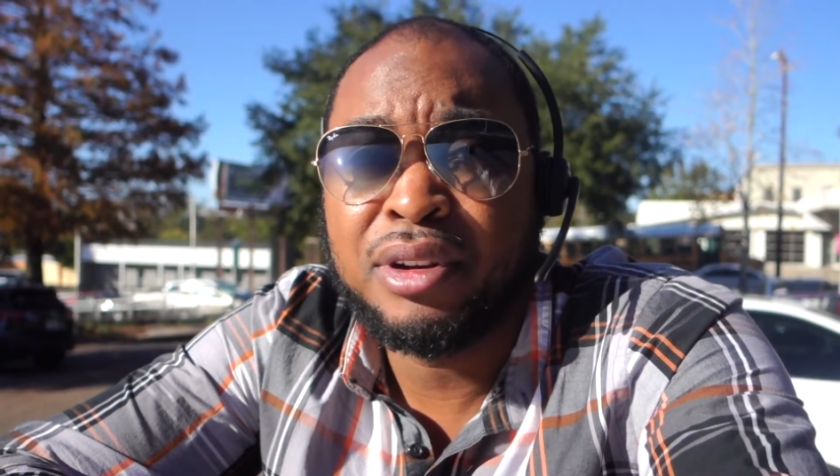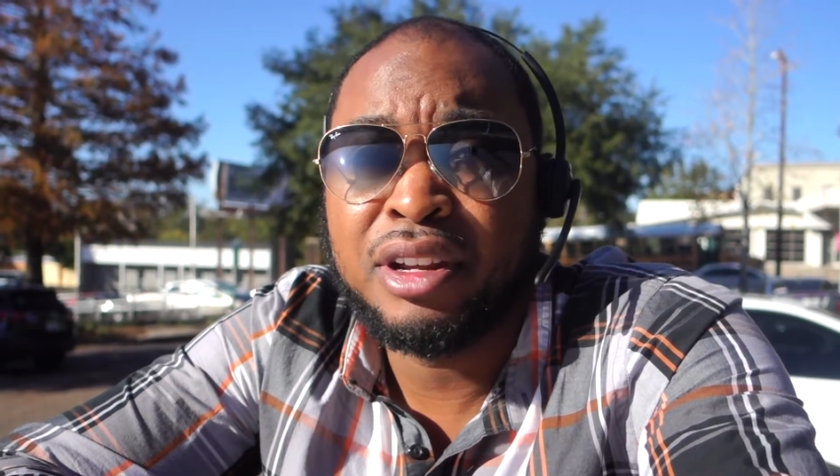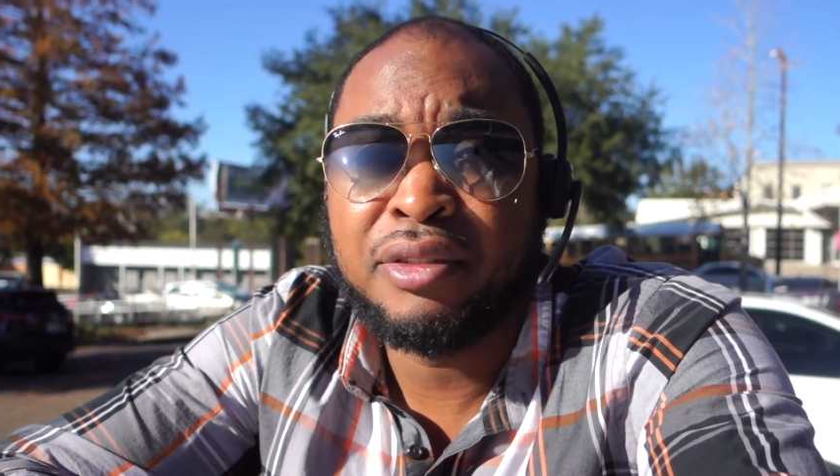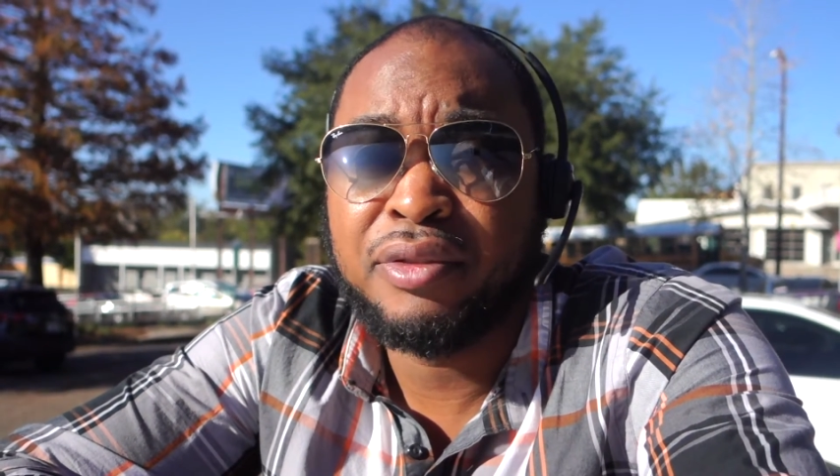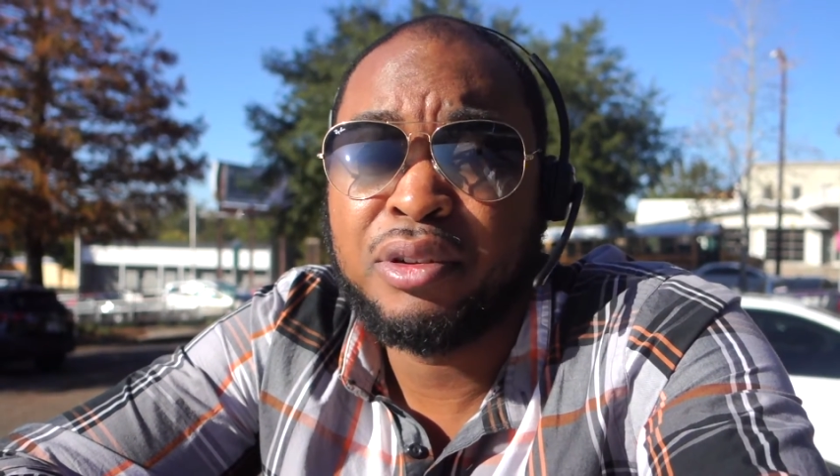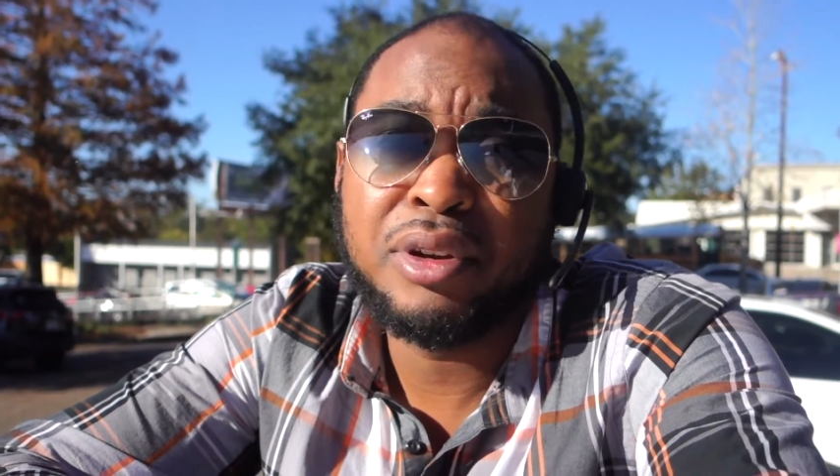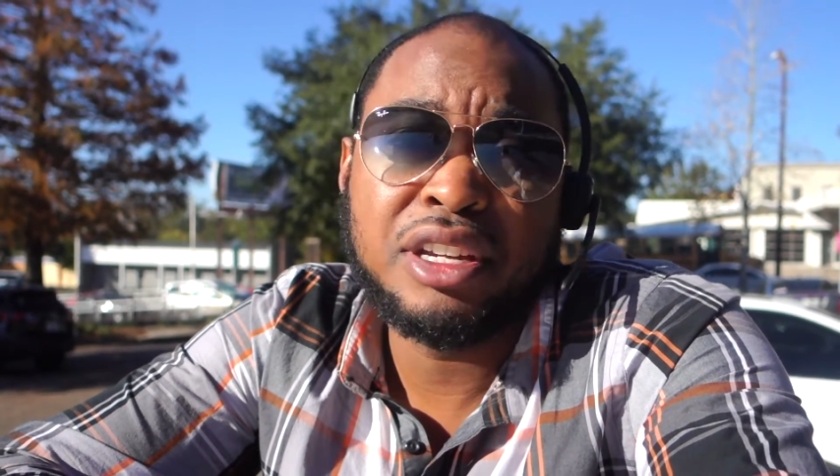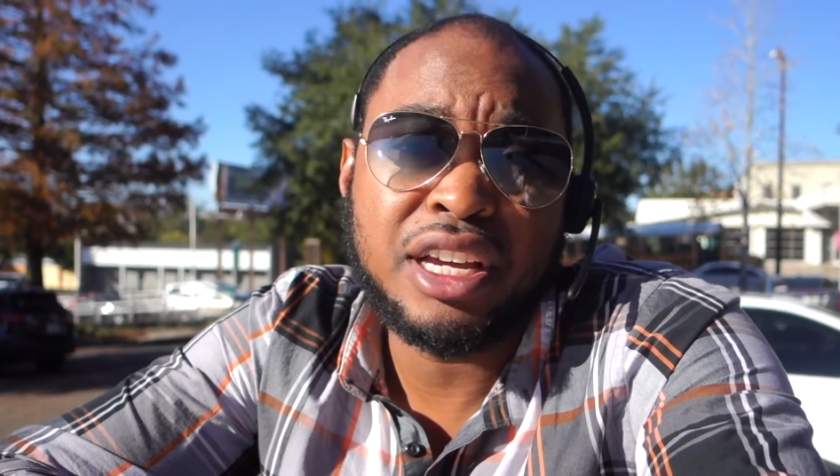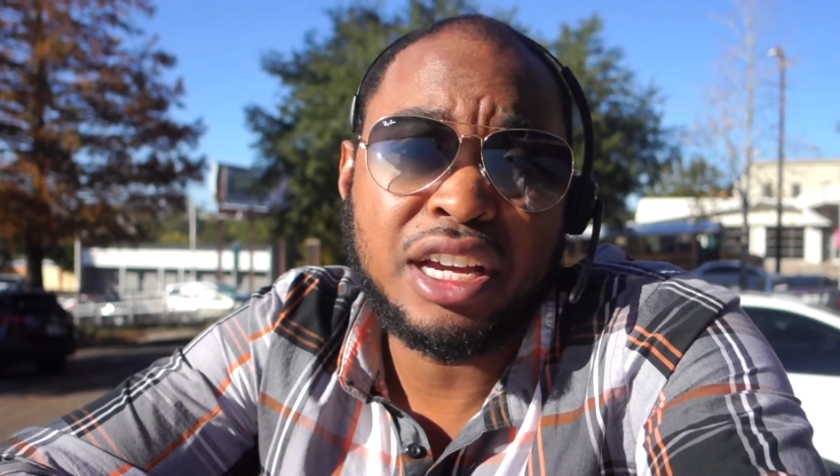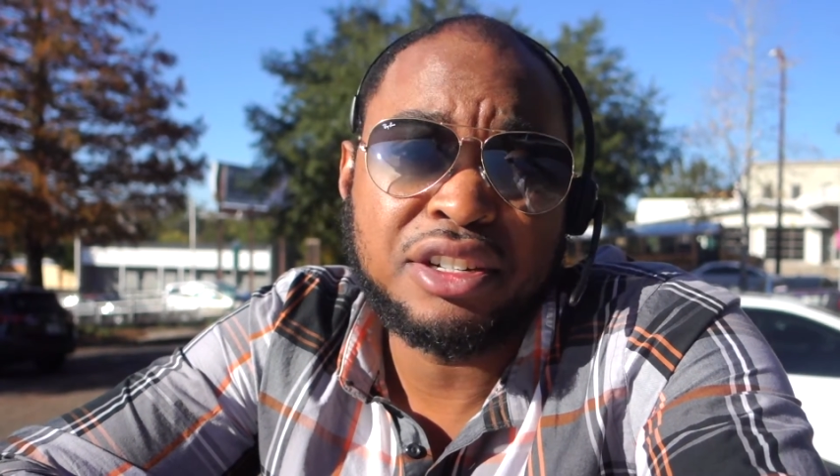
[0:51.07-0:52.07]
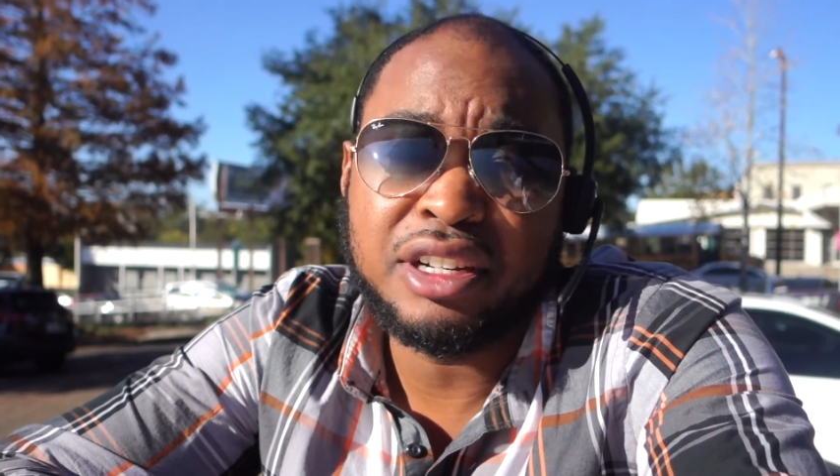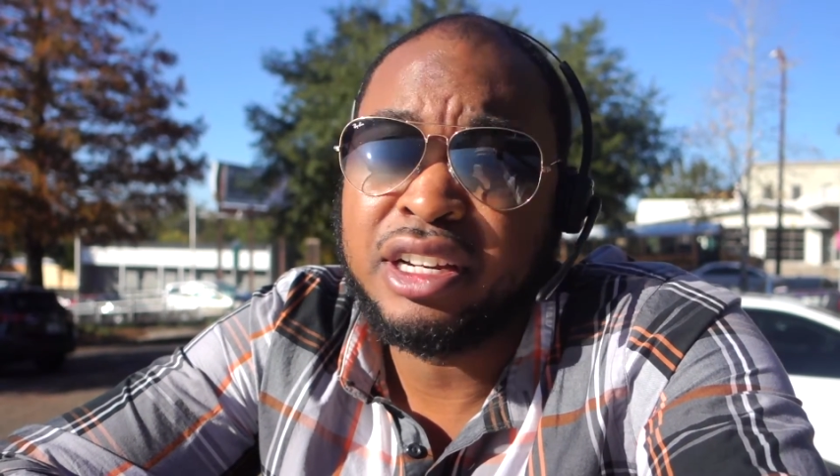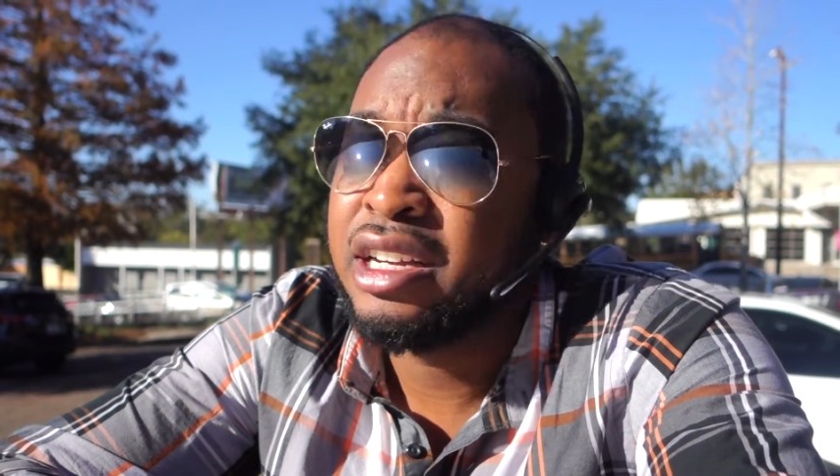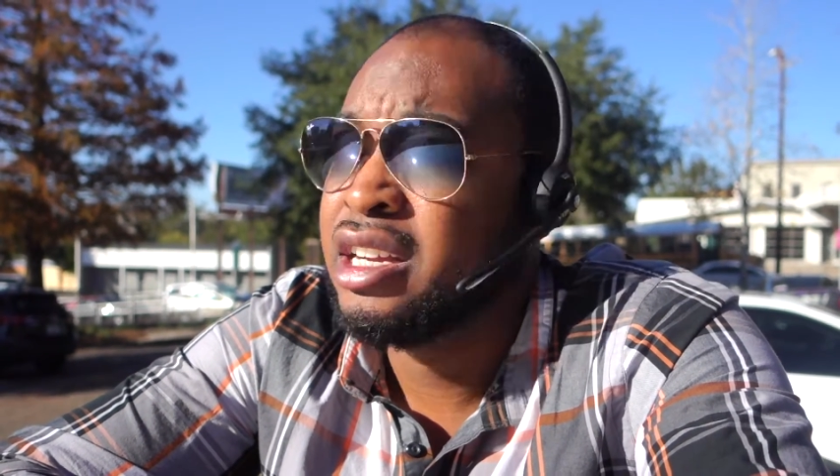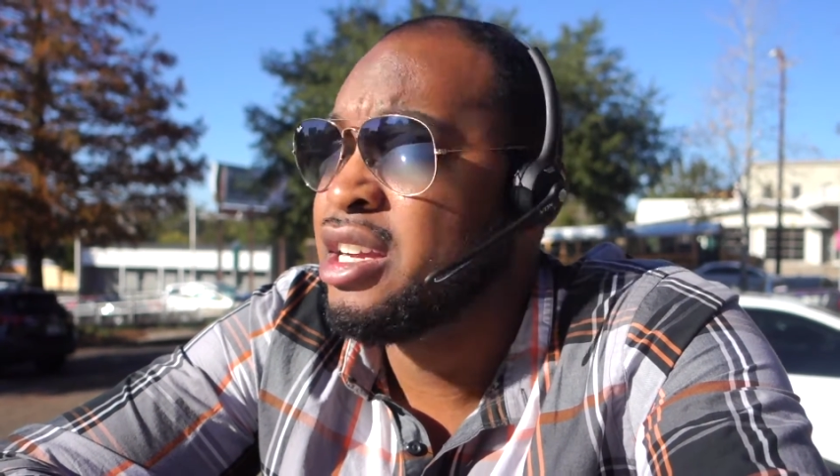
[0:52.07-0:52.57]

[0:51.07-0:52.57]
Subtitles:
in a few weeks, actually.